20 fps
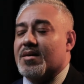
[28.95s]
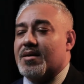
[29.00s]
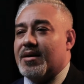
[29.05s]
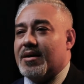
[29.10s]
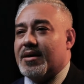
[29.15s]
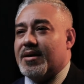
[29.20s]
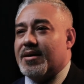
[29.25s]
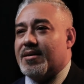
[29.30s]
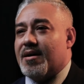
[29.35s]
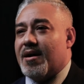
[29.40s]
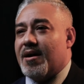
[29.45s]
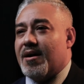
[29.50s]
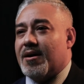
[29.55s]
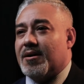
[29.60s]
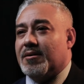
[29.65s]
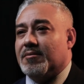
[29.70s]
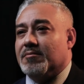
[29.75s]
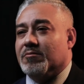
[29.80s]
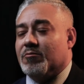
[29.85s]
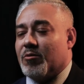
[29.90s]
And
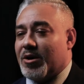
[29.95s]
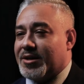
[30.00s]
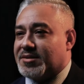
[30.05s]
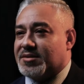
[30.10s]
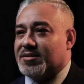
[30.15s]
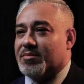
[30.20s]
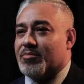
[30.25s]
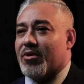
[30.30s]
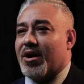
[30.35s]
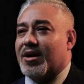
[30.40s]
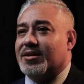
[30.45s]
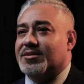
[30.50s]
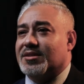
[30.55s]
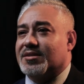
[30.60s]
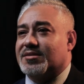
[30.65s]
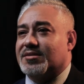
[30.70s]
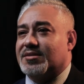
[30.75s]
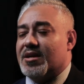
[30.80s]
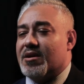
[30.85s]
raising the projects